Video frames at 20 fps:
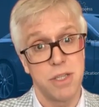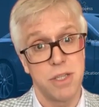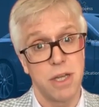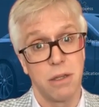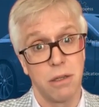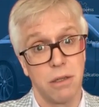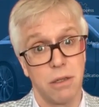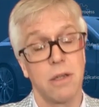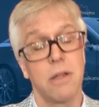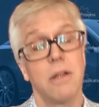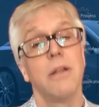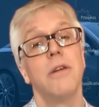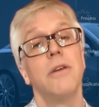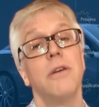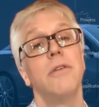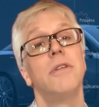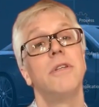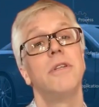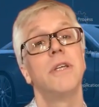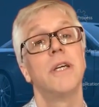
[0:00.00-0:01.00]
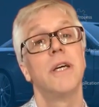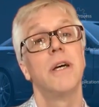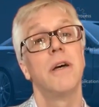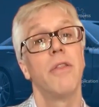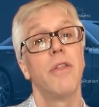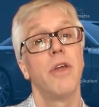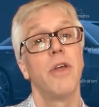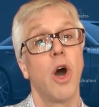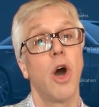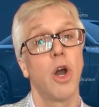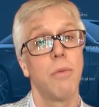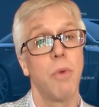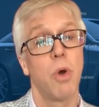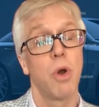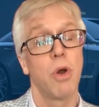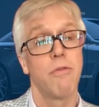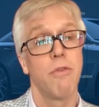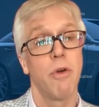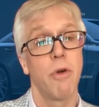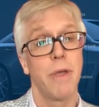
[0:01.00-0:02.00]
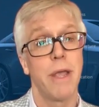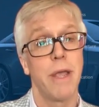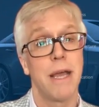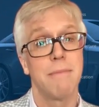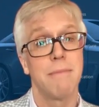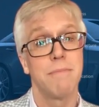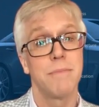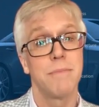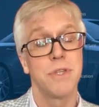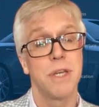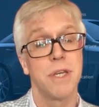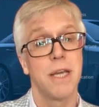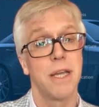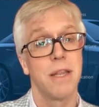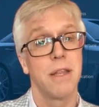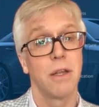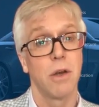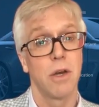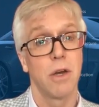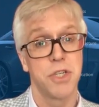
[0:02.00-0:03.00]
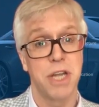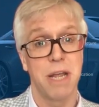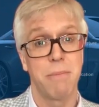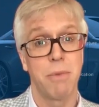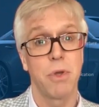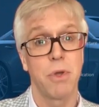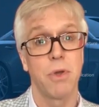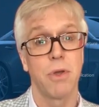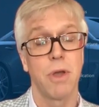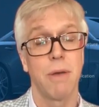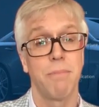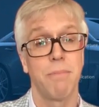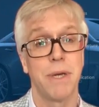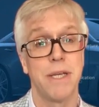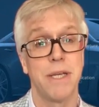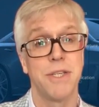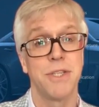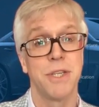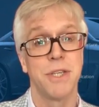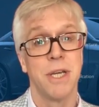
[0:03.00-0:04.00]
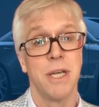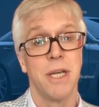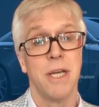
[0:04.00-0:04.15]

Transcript: That'll include uh, the automotive O E Ms and the large chemical companies.